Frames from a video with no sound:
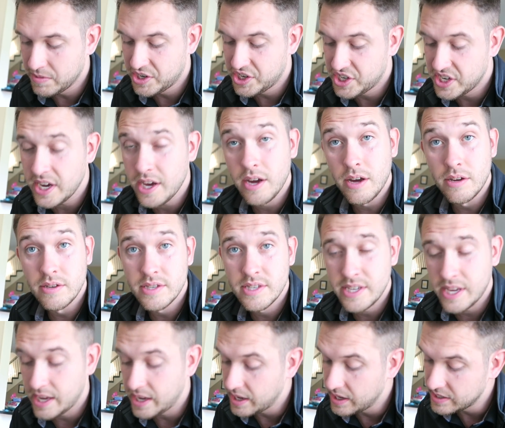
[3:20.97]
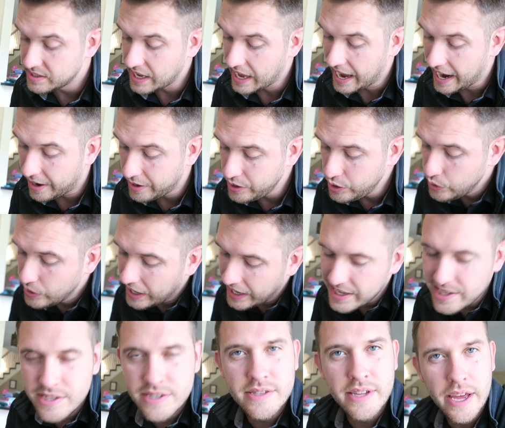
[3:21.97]
Michelle says, how do you
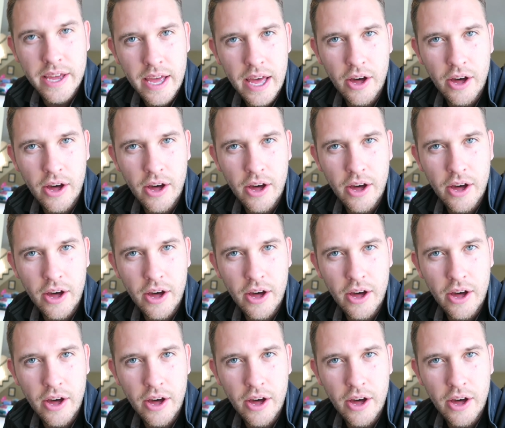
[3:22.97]
guys stay